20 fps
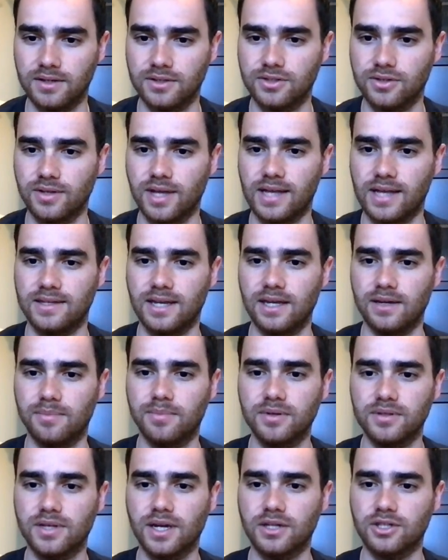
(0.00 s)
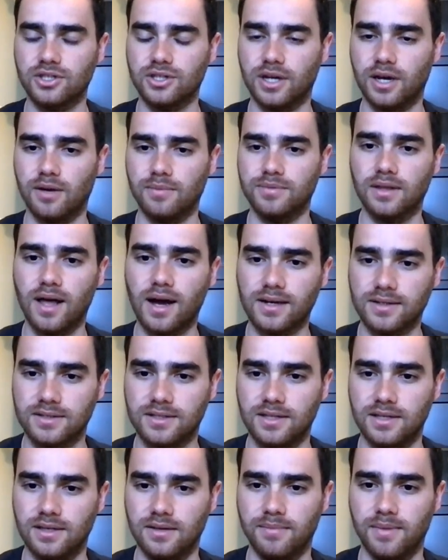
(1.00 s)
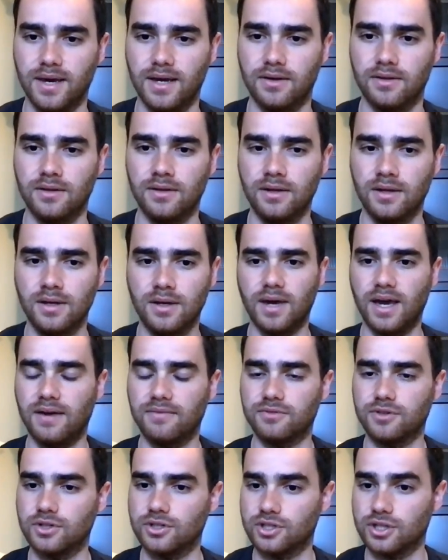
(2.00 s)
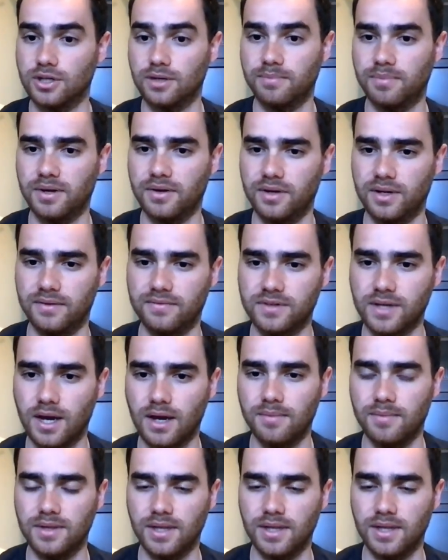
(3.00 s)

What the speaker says: So that data protection helps locks the email after a certain period of time.